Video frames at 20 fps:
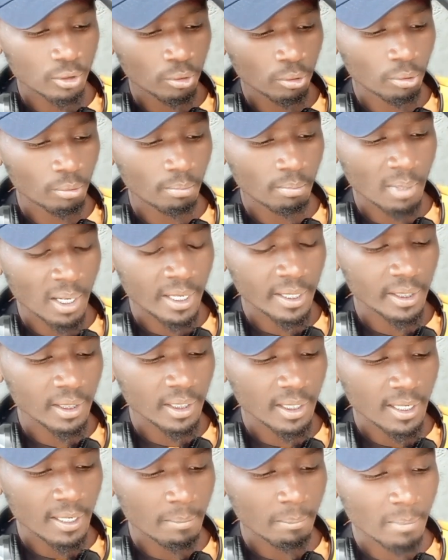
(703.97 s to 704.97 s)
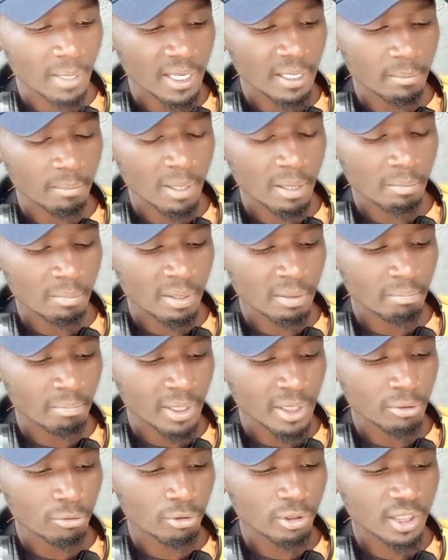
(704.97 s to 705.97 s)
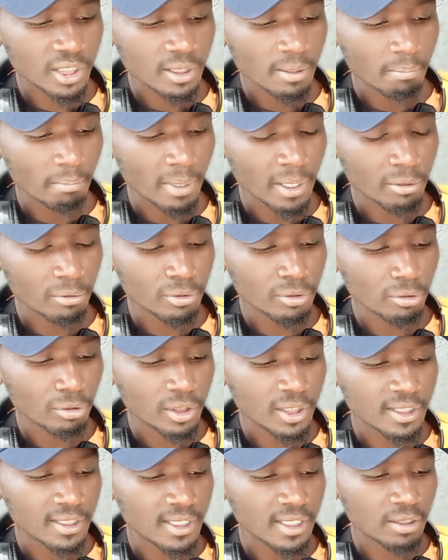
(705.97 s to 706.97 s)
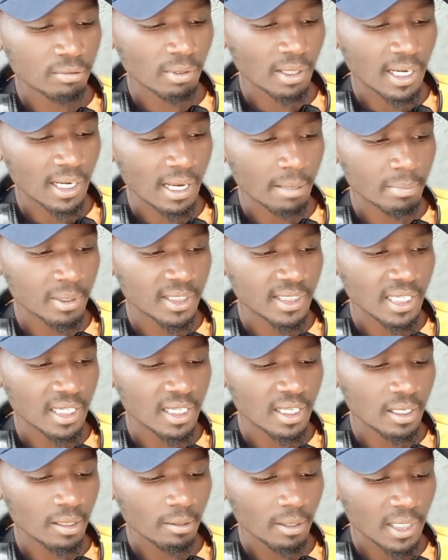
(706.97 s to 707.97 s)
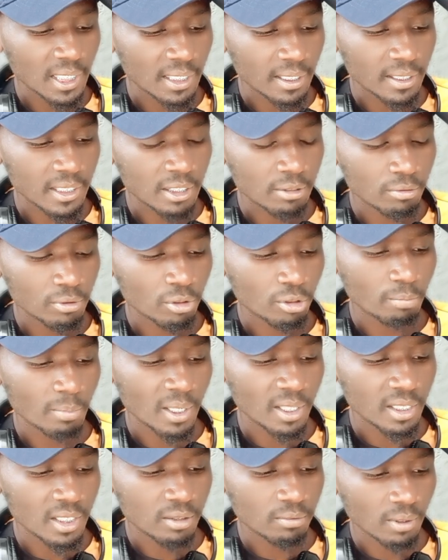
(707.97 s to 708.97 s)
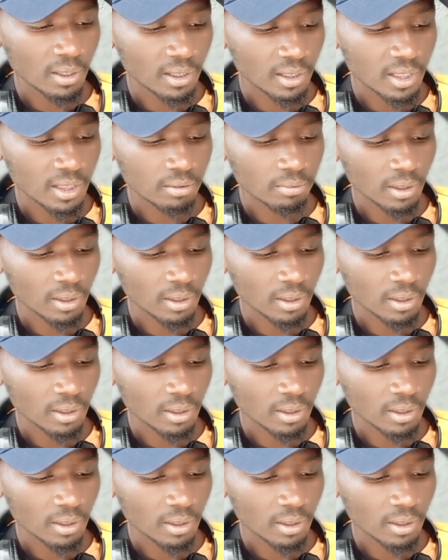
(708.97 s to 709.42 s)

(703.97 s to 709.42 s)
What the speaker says: So my note, my root note is this one. I'm deciding the root note by this one,